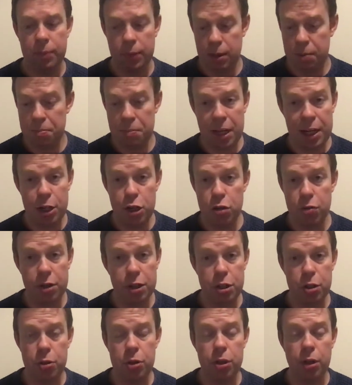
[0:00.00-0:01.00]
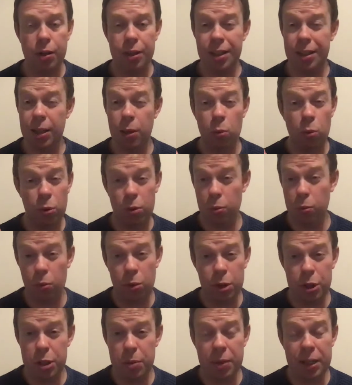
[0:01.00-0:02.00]
The major issues are that they wouldn't
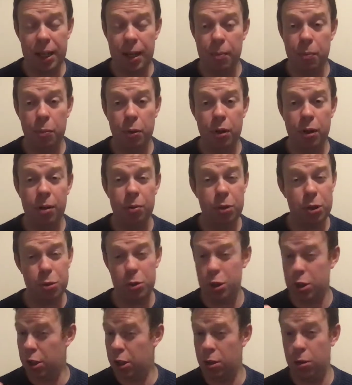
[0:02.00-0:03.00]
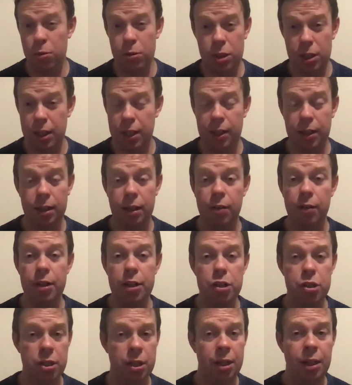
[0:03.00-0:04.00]
worship the emperor, which was hugely
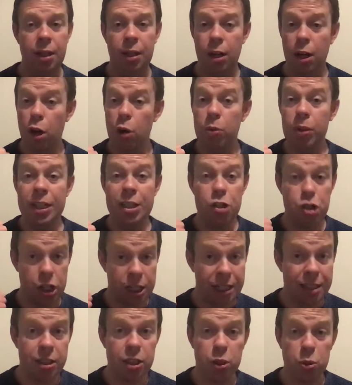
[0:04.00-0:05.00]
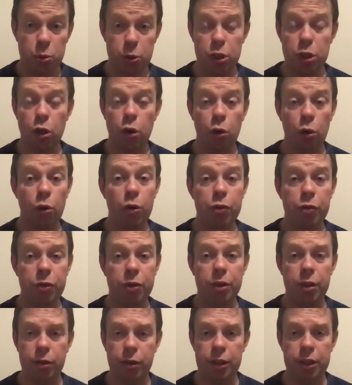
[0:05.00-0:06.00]
encouraged. Only Jesus was Lord for
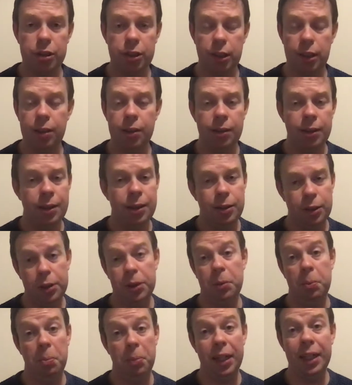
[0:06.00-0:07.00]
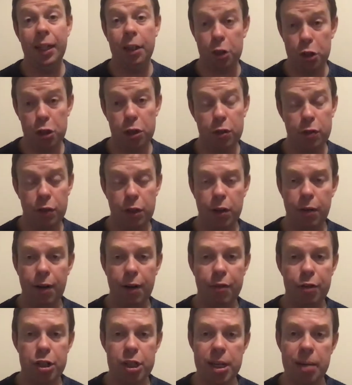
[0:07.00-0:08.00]
the Christian, which is a big issue for your
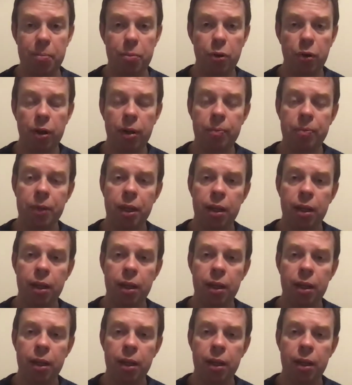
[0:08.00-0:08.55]
average emperor.